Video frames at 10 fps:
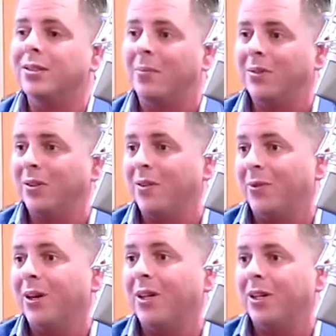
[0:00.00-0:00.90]
I'm
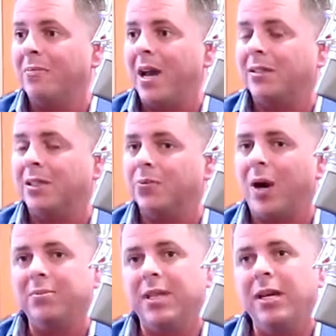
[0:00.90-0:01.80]
delivering a good message. When
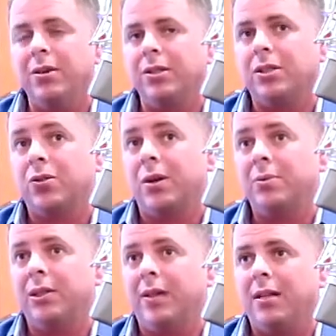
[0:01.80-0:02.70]
I'm saying your
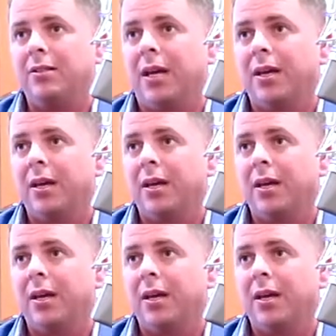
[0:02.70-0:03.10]
description, that's like